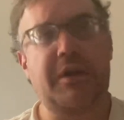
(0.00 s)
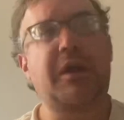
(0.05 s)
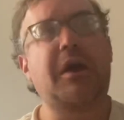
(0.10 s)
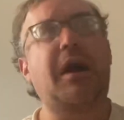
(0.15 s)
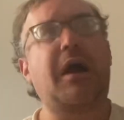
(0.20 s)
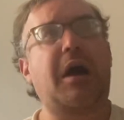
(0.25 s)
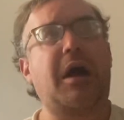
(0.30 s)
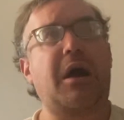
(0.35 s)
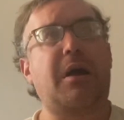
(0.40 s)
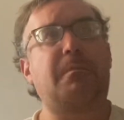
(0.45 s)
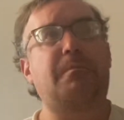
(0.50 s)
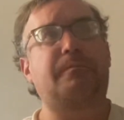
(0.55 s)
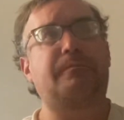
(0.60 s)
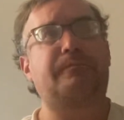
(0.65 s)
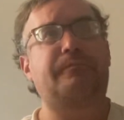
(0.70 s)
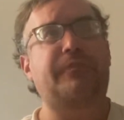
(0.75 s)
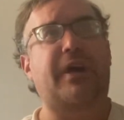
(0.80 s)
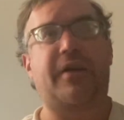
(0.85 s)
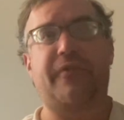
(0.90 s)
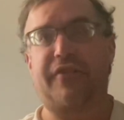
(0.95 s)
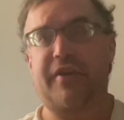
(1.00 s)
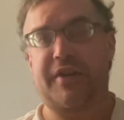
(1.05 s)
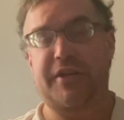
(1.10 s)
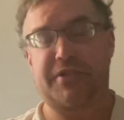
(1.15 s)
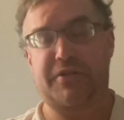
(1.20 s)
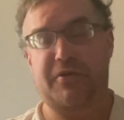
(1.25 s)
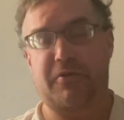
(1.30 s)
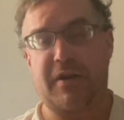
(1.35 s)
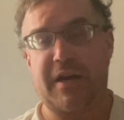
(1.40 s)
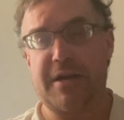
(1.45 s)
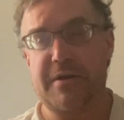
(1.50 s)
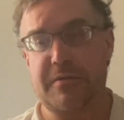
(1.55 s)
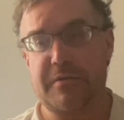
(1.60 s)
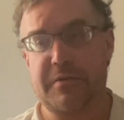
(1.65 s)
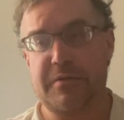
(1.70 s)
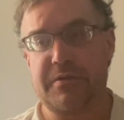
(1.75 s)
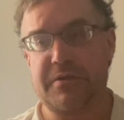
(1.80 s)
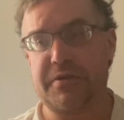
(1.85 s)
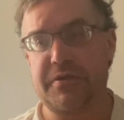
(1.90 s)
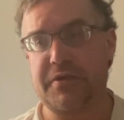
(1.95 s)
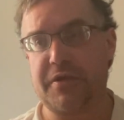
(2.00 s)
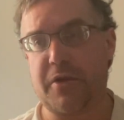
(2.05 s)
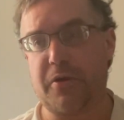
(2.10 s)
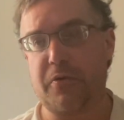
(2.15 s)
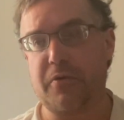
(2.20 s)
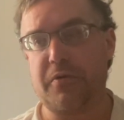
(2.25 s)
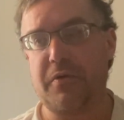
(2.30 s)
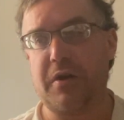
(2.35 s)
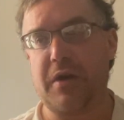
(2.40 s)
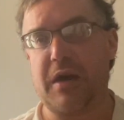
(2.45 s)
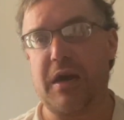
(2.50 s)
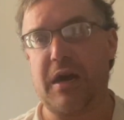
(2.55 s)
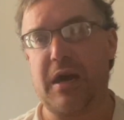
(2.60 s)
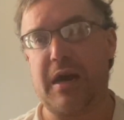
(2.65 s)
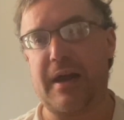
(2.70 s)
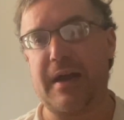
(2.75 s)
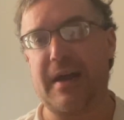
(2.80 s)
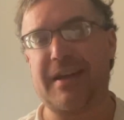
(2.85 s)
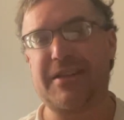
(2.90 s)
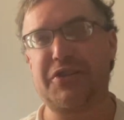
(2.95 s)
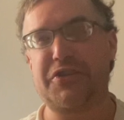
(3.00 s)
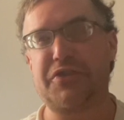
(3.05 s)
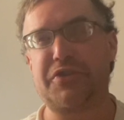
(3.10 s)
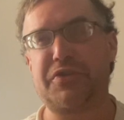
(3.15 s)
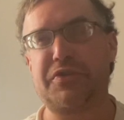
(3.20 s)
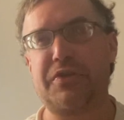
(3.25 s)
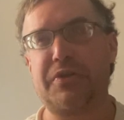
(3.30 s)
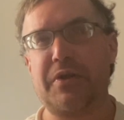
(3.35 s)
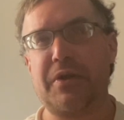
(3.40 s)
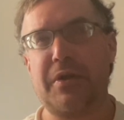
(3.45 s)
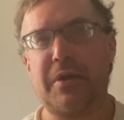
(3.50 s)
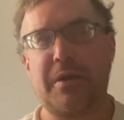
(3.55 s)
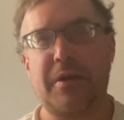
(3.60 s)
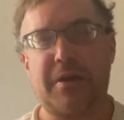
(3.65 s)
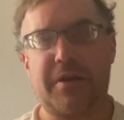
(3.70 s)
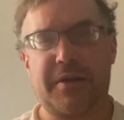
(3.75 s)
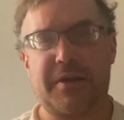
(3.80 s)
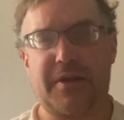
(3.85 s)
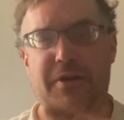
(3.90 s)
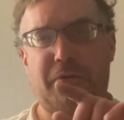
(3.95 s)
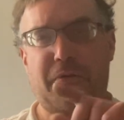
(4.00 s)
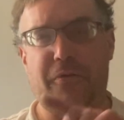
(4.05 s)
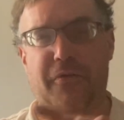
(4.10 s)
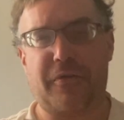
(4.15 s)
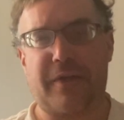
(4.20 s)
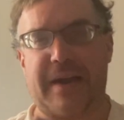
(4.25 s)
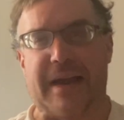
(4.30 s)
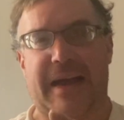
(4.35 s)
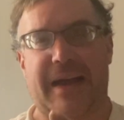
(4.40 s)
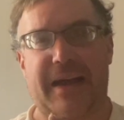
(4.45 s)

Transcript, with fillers: Um, I think it's great. So uh, I just did a little,